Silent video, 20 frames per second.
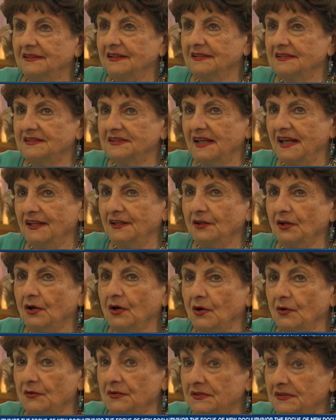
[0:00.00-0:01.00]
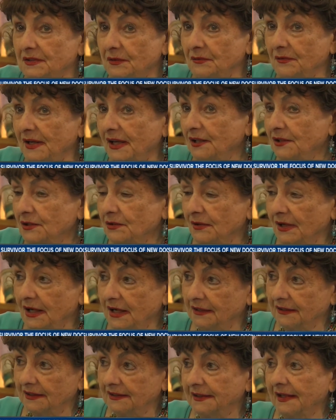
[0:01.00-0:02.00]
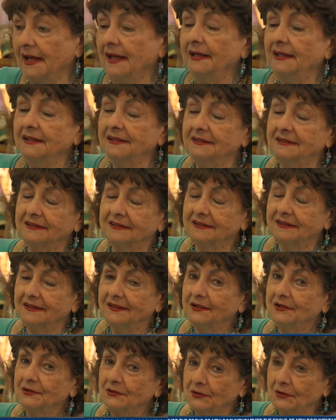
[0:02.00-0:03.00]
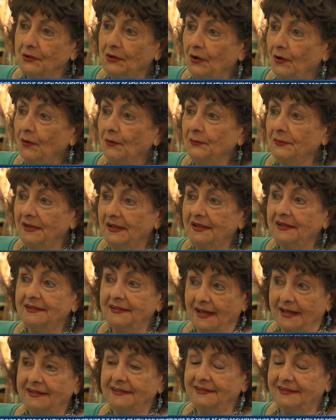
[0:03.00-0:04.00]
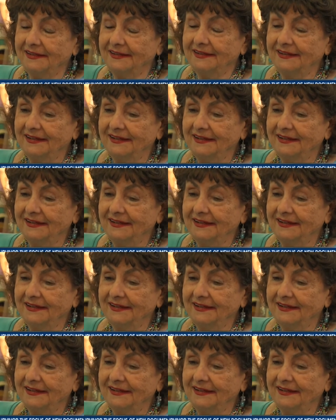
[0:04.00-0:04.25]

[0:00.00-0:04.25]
The saying goes, the way you are at eight, you're going to be at 80.